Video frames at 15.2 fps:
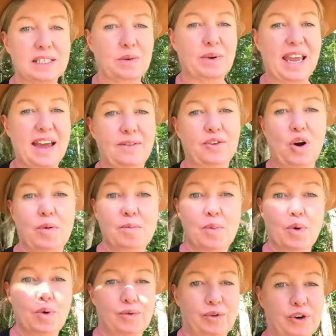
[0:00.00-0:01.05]
So we have got
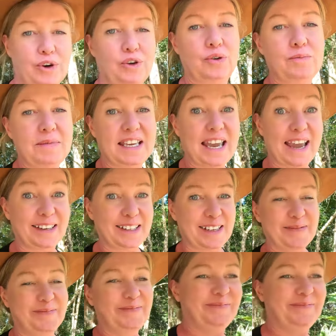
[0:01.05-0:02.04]
more room yet.